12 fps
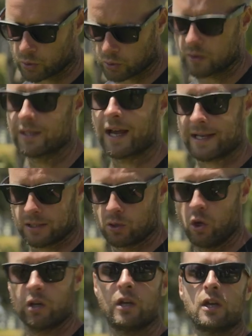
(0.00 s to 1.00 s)
Nice.
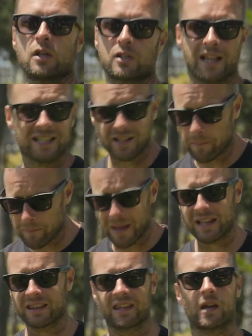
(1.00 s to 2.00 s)
Good. So that's the
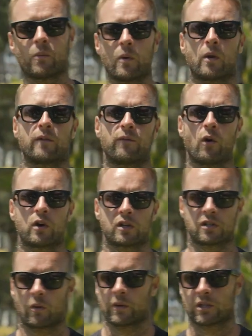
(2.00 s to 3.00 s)
main thing we want to
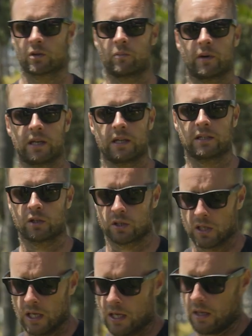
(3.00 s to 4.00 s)
focus on with somebody, is just
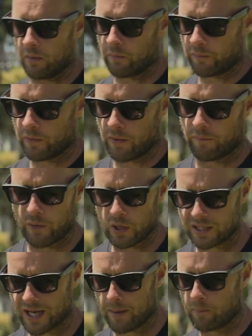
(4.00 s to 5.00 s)
for the
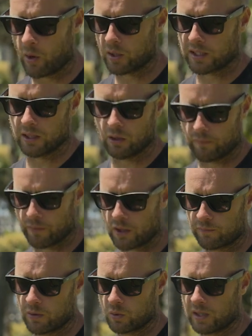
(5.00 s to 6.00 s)
first time boxing or
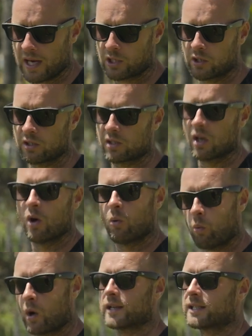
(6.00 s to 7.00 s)
first few sessions,
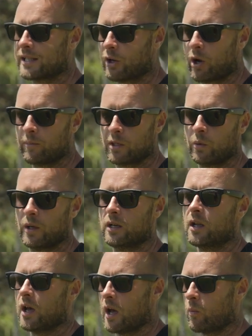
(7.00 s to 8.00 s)
what is the arm doing,
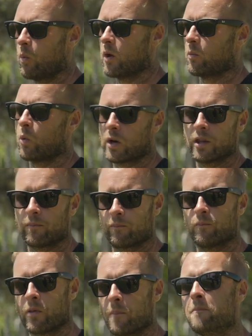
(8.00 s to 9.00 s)
and what are
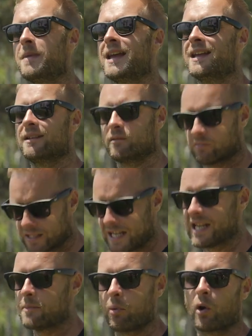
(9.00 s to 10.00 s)
the main
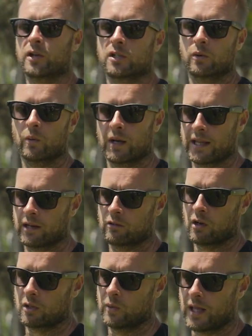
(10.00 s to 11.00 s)
key points that we want to get
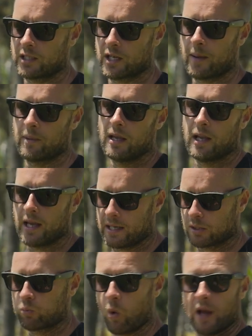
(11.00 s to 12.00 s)
across with that jab. And
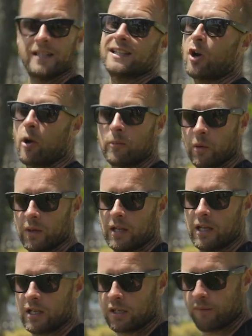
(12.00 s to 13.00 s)
it's what is the arm doing,
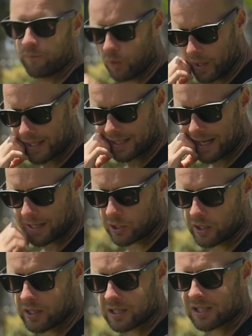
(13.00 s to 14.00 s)
and it's a full
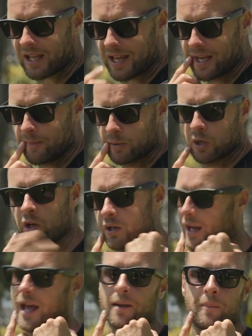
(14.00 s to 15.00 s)
extension, a slight hip turn,
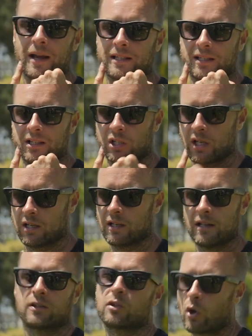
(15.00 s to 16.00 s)
and hand back to the chin.
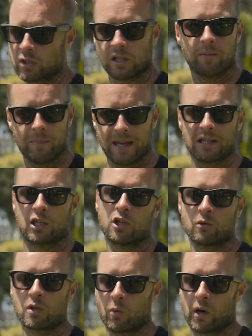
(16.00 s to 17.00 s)
Those are the main
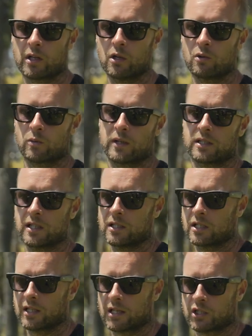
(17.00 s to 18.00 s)
cues you want to use when
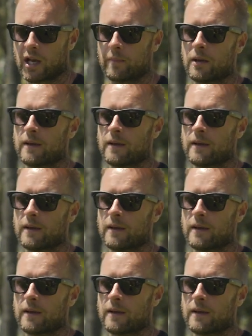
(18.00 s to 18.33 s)
teaching that jab.